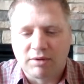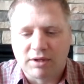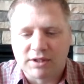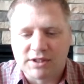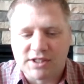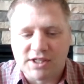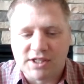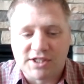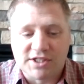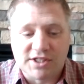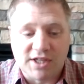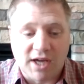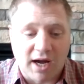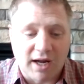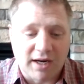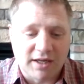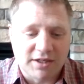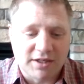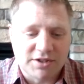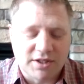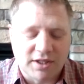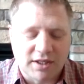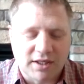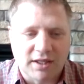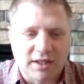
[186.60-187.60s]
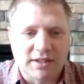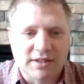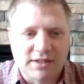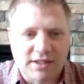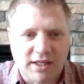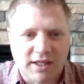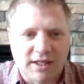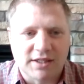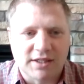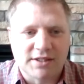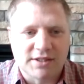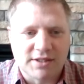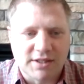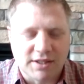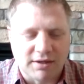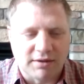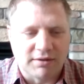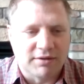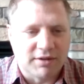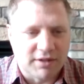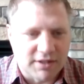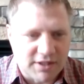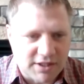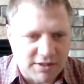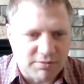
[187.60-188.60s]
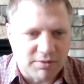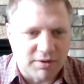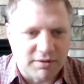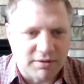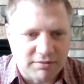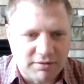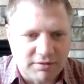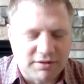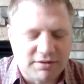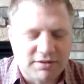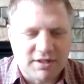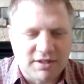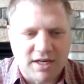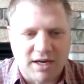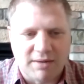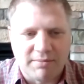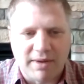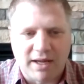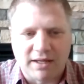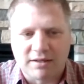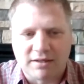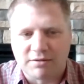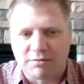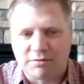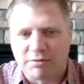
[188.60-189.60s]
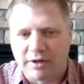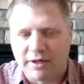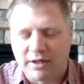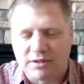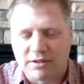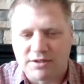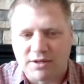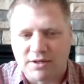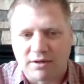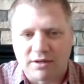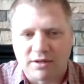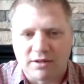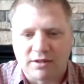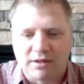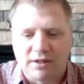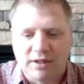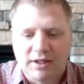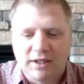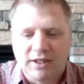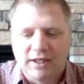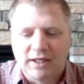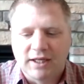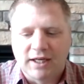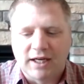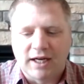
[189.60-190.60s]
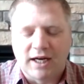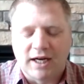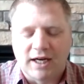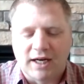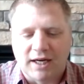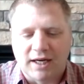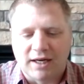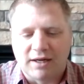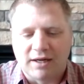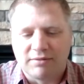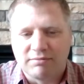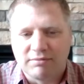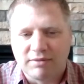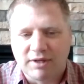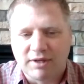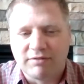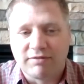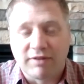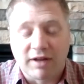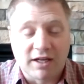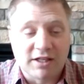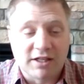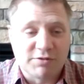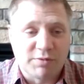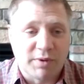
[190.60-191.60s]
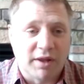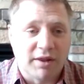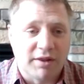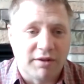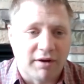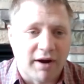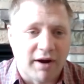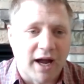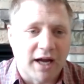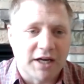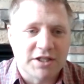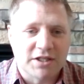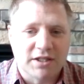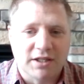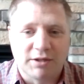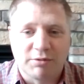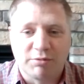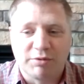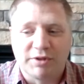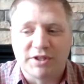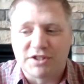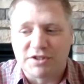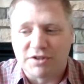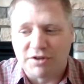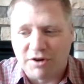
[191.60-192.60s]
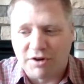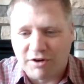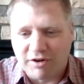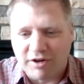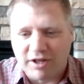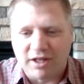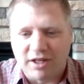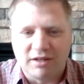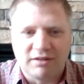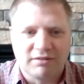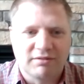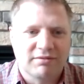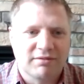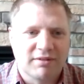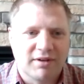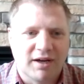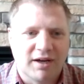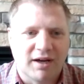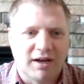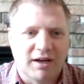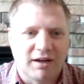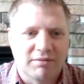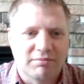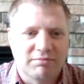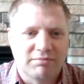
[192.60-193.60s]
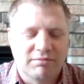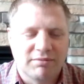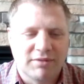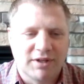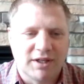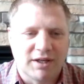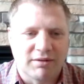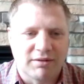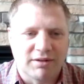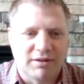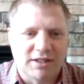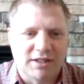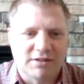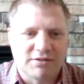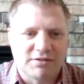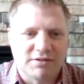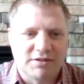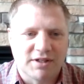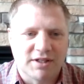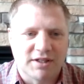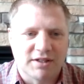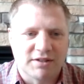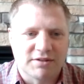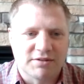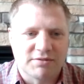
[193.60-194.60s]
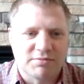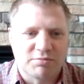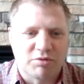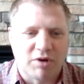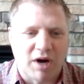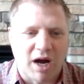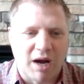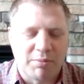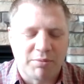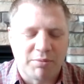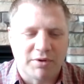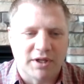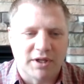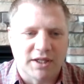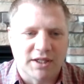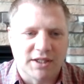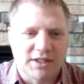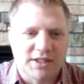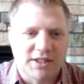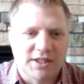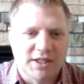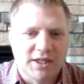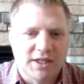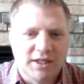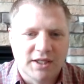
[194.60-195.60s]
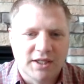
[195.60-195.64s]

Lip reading: what's astonishing is, this is where, to come back to the Reuters article, in Venezuela, they're actually returning, these properties